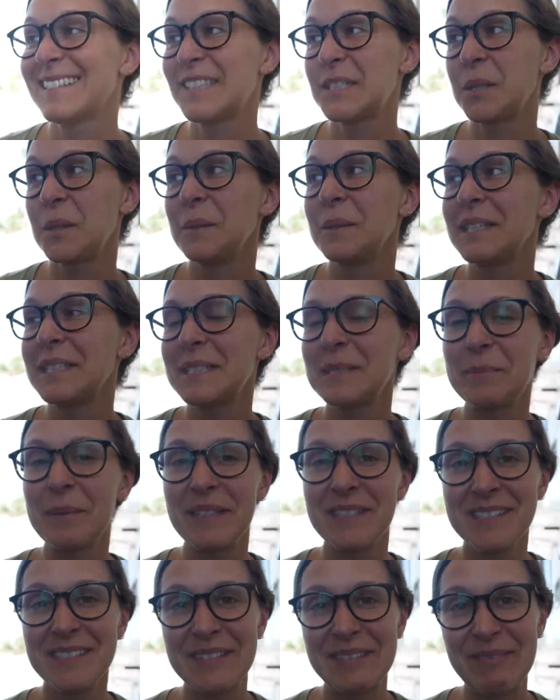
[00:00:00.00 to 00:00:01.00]
So
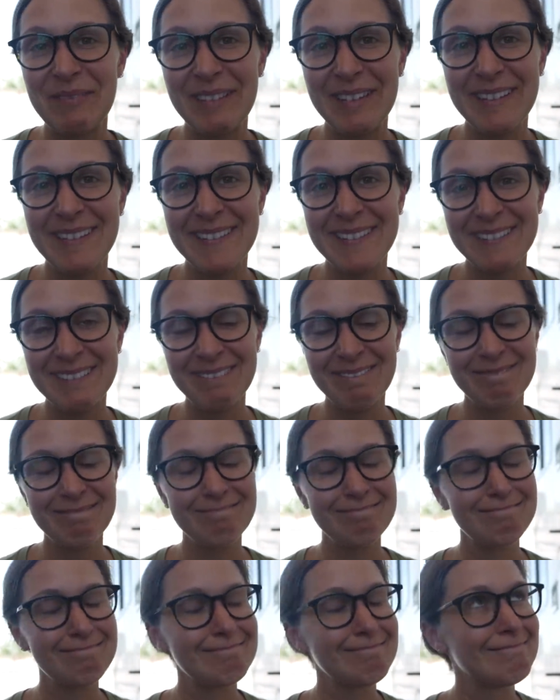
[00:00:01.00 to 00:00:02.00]
expensive though. So
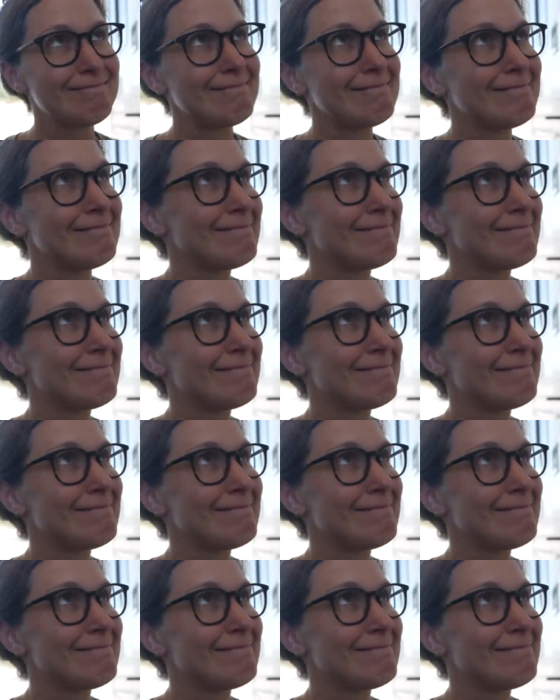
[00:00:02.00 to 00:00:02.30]
annoying.